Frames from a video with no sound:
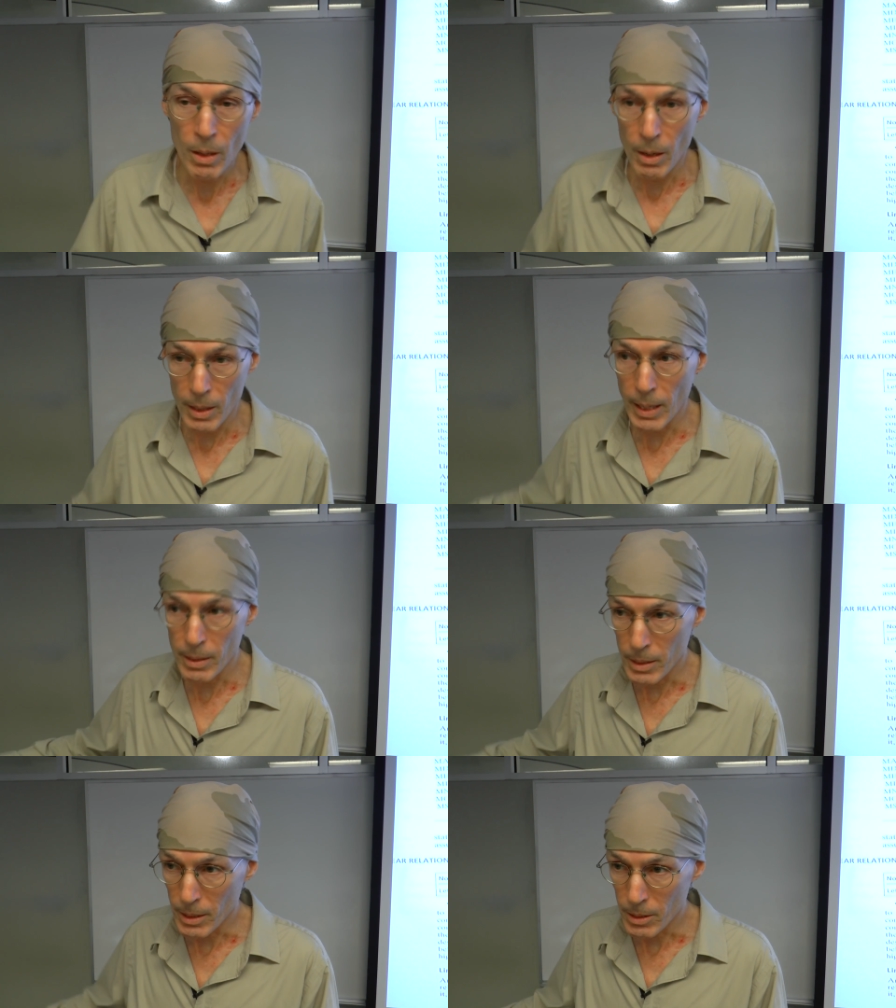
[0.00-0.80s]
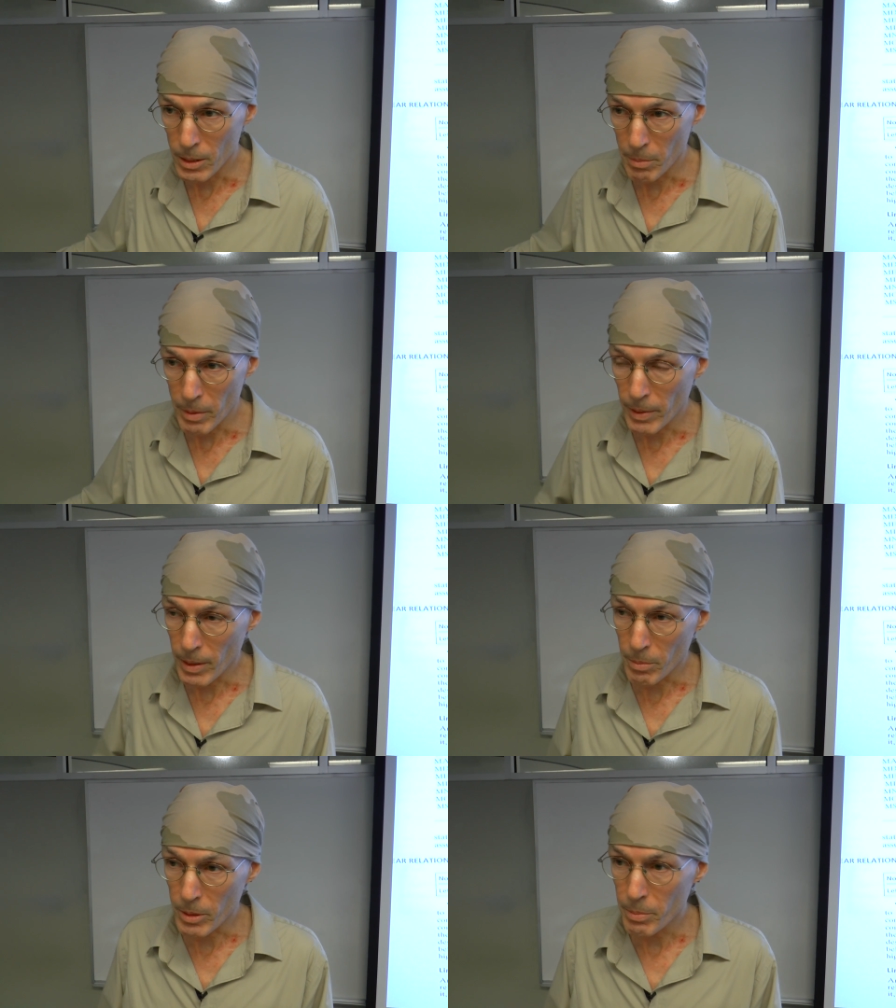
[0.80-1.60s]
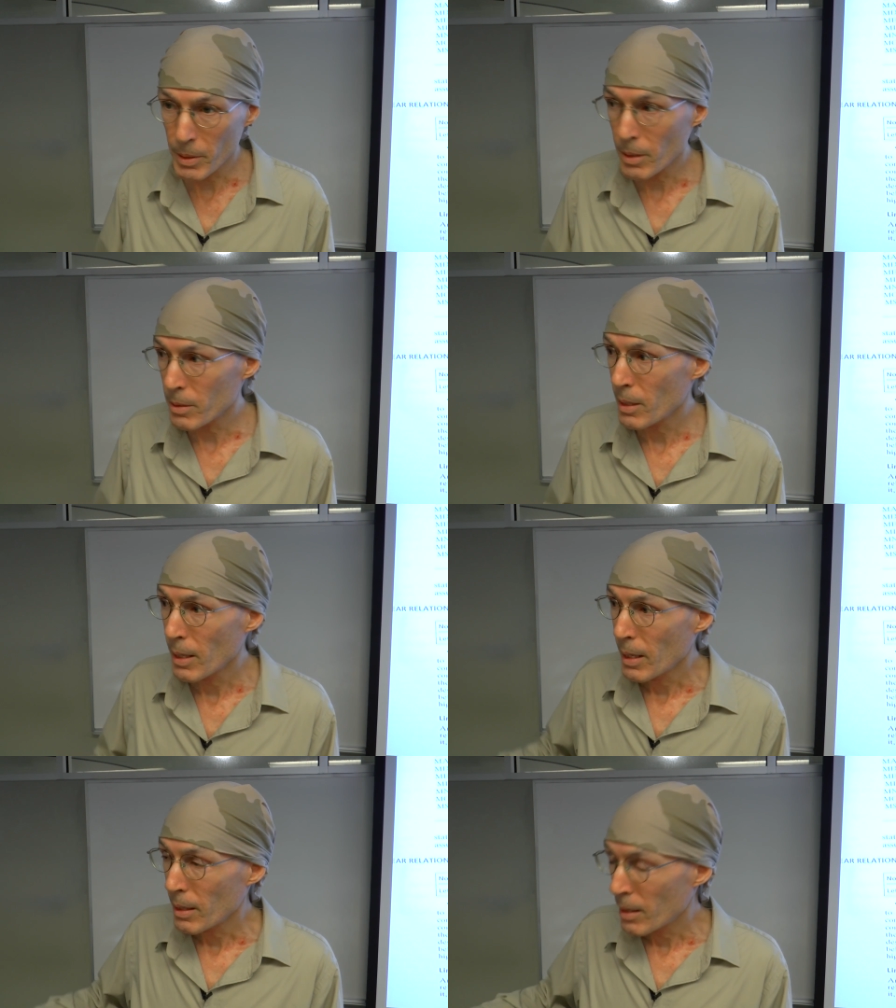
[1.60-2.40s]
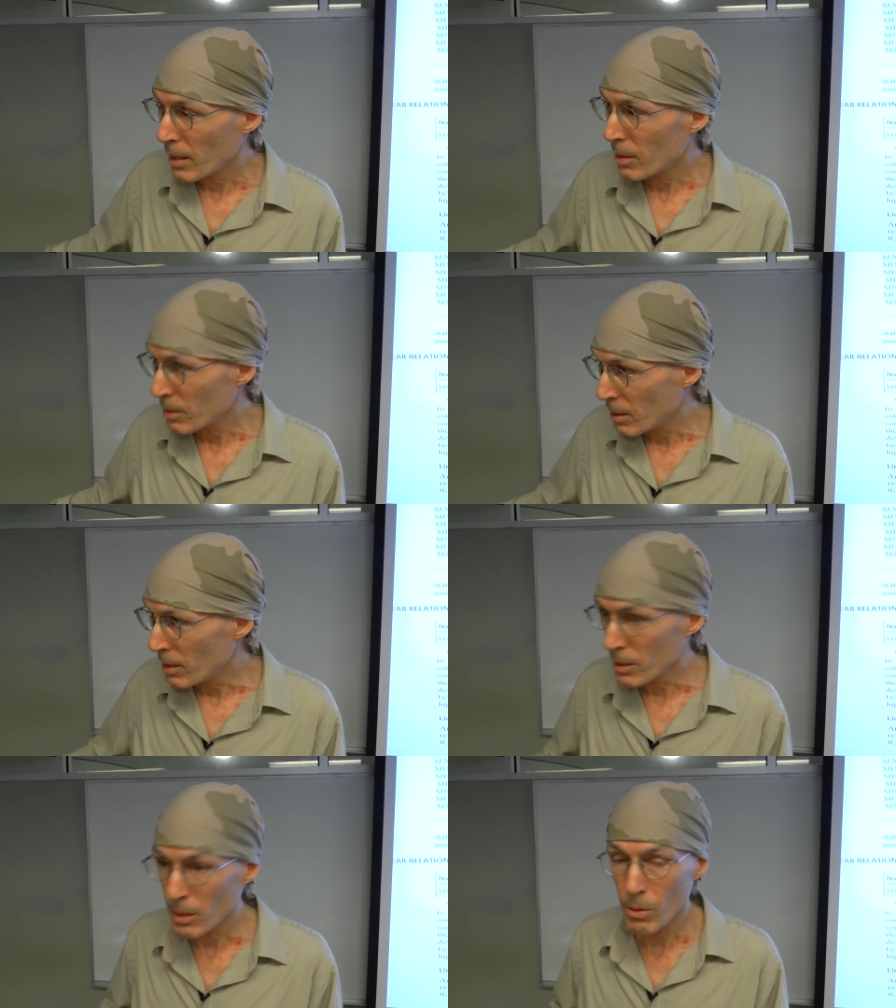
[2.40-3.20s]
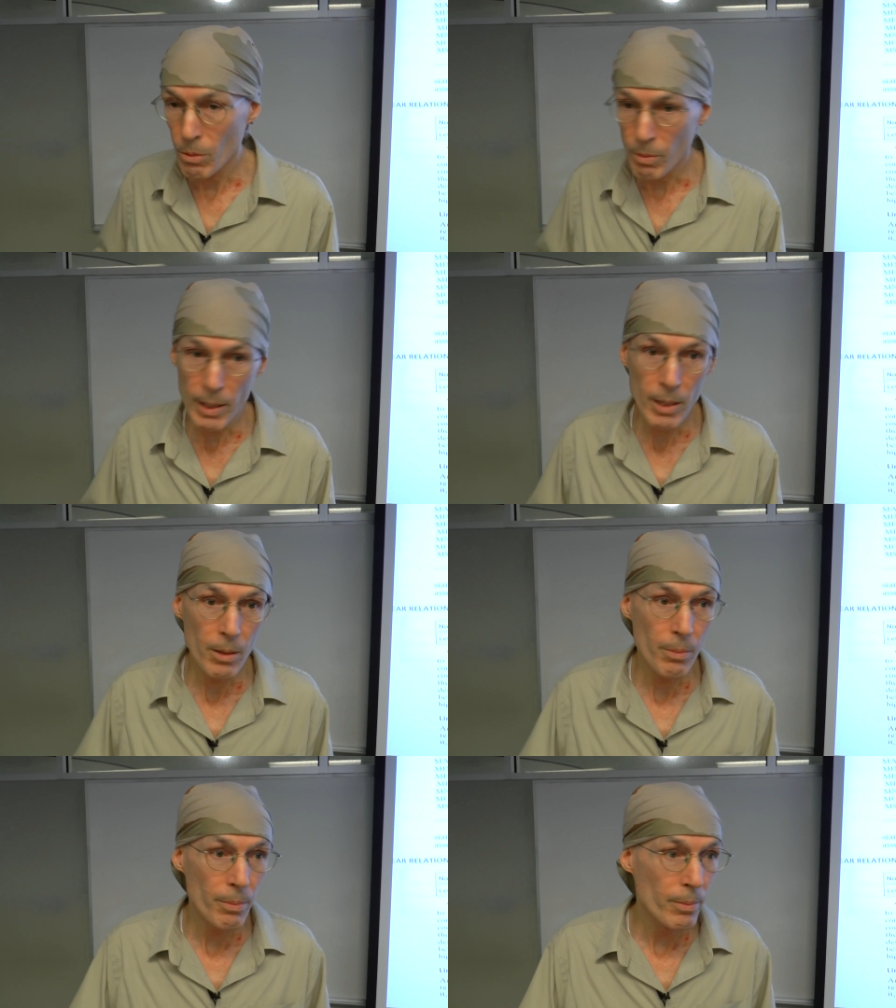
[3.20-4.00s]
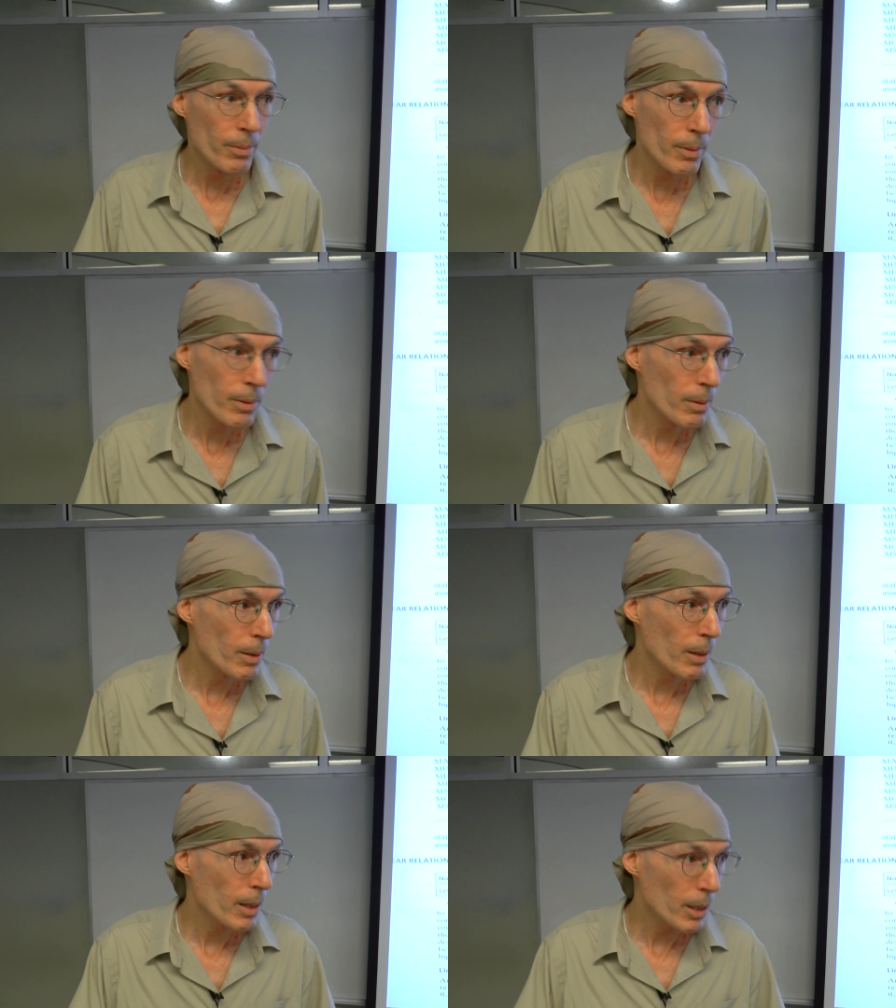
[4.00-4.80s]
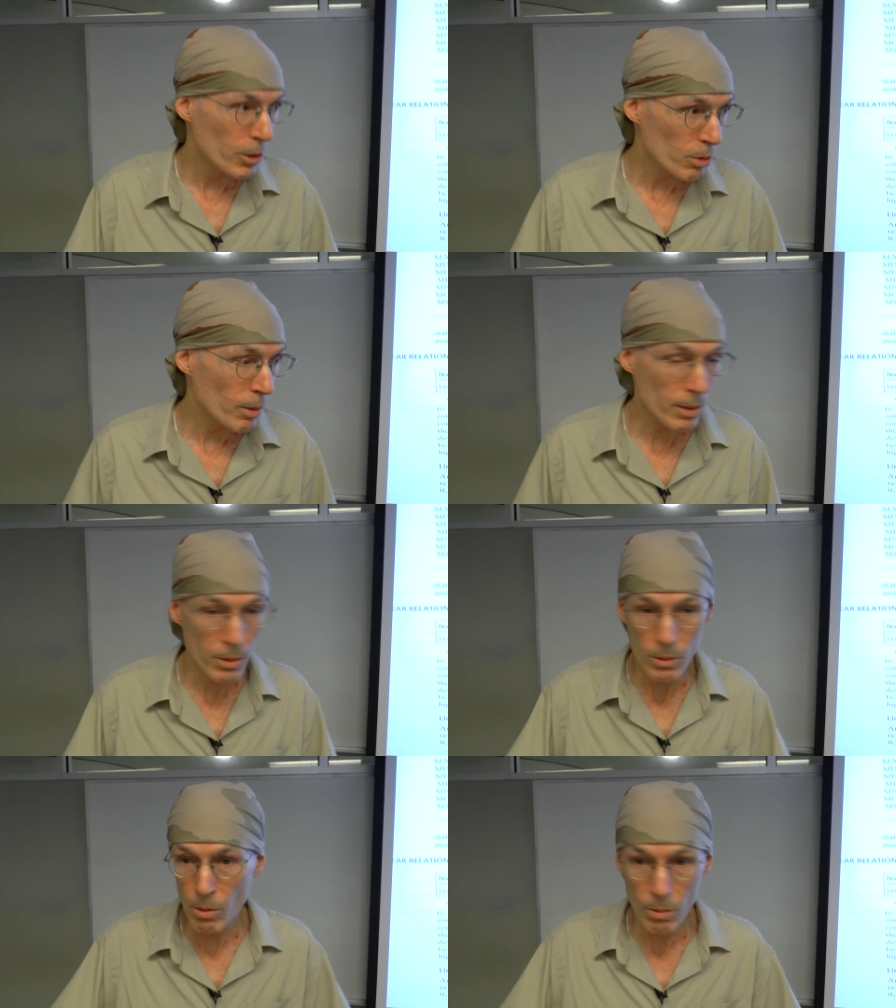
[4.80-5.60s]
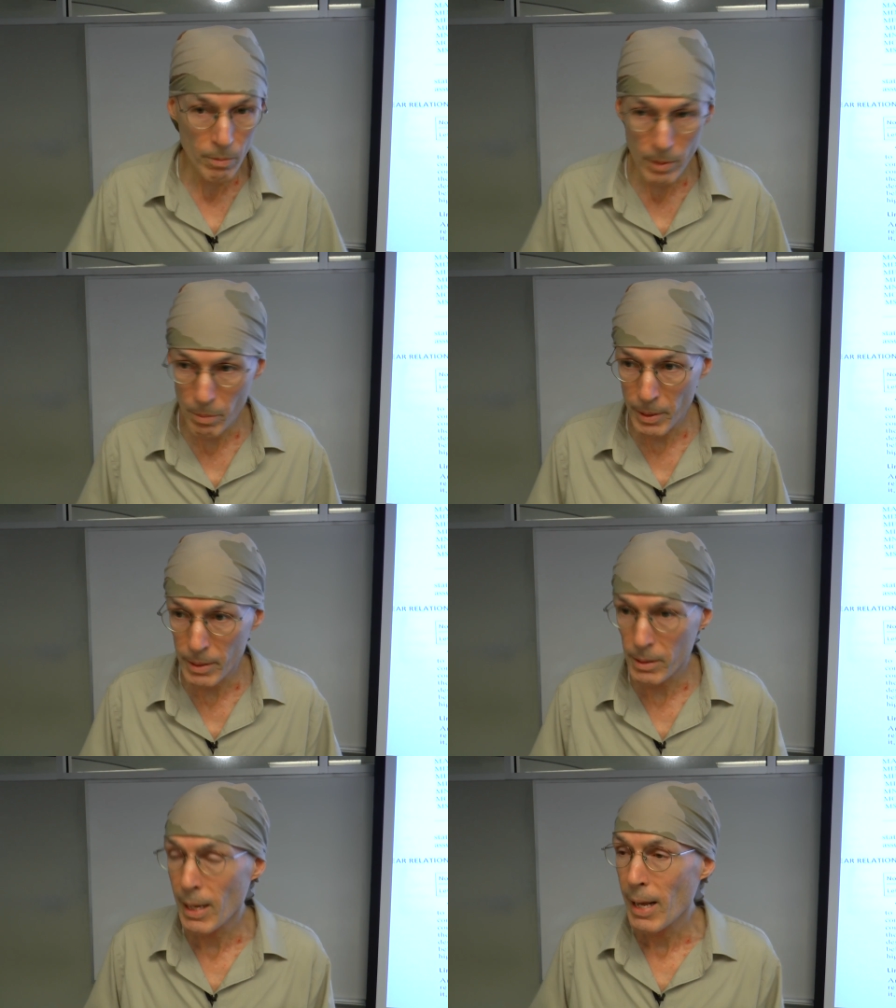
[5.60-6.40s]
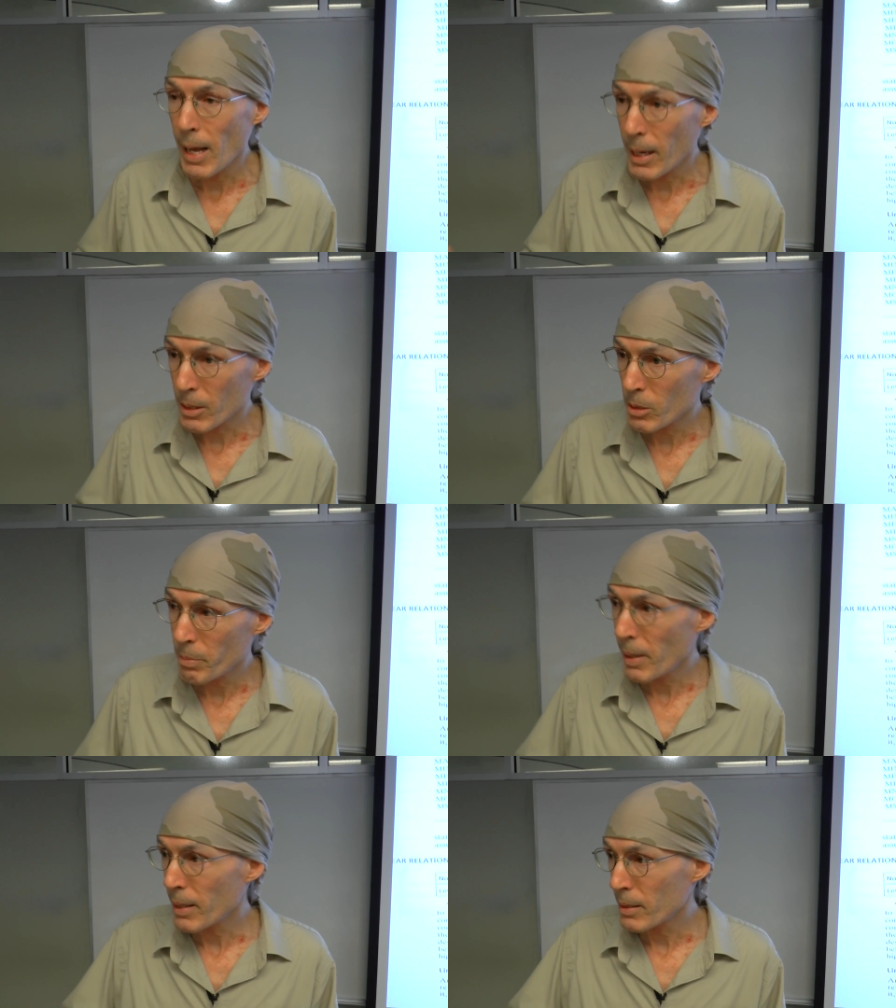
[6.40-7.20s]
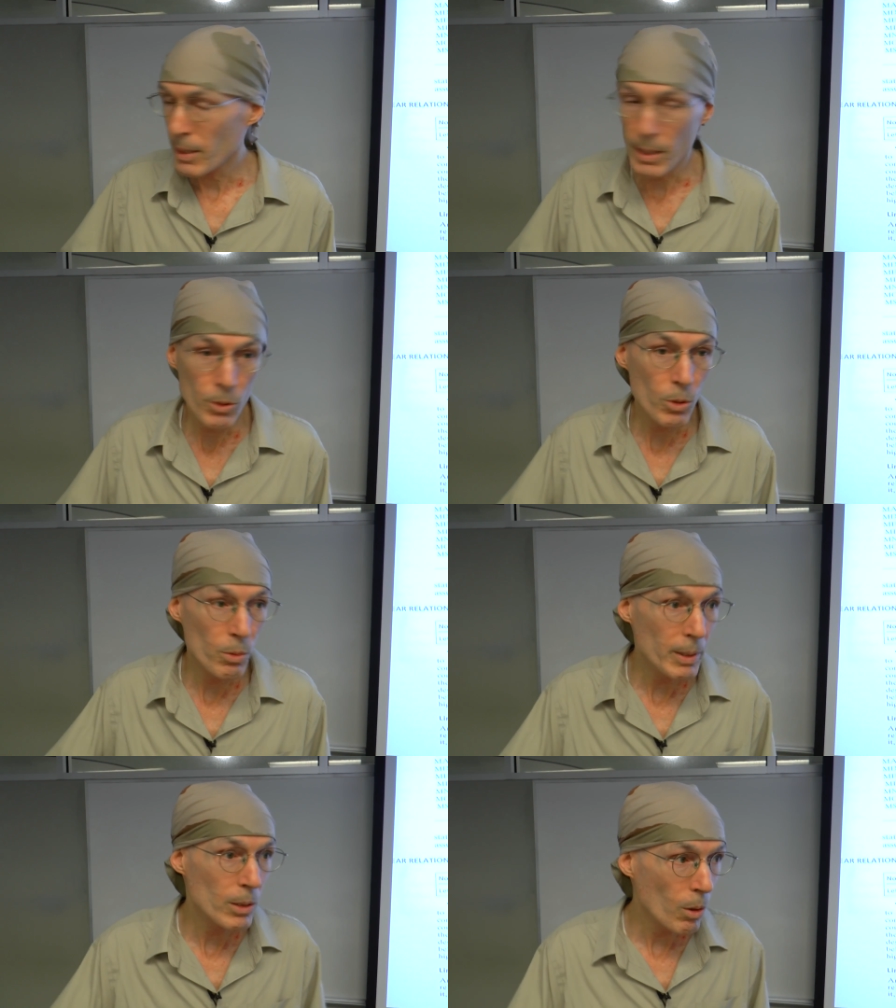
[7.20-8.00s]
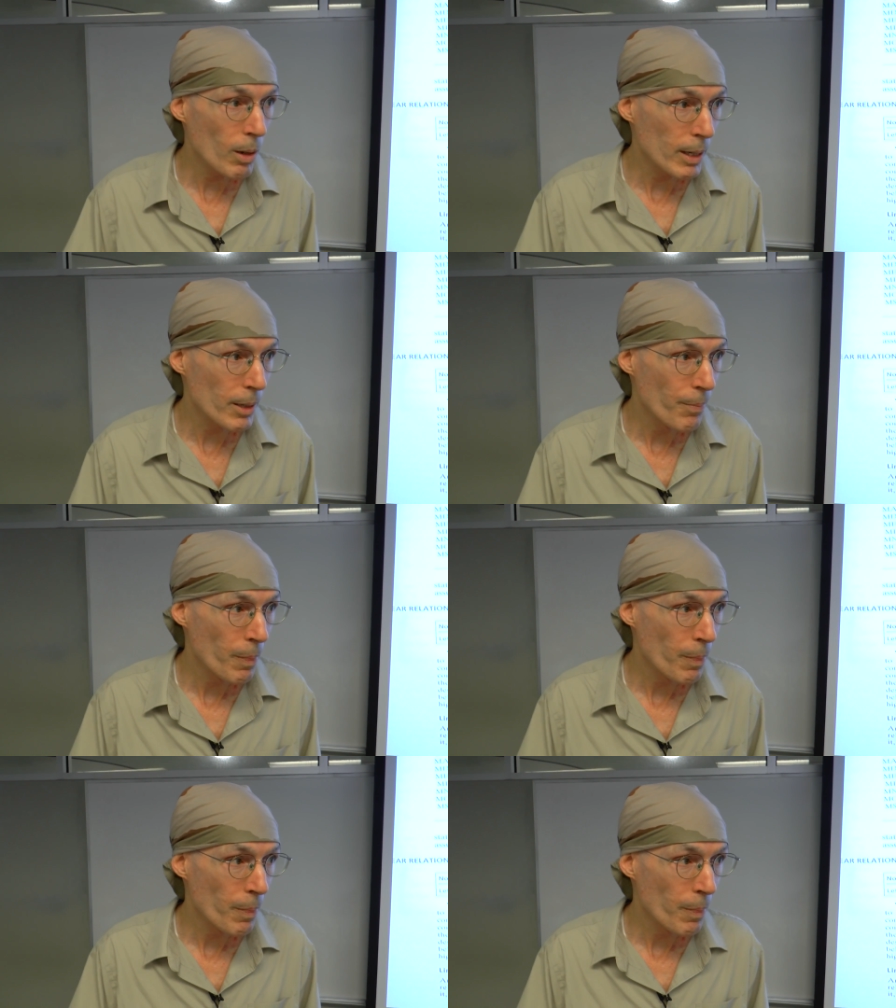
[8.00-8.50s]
on how to teach dummy variables because they teach it the way instructors all over the place expect it to be taught.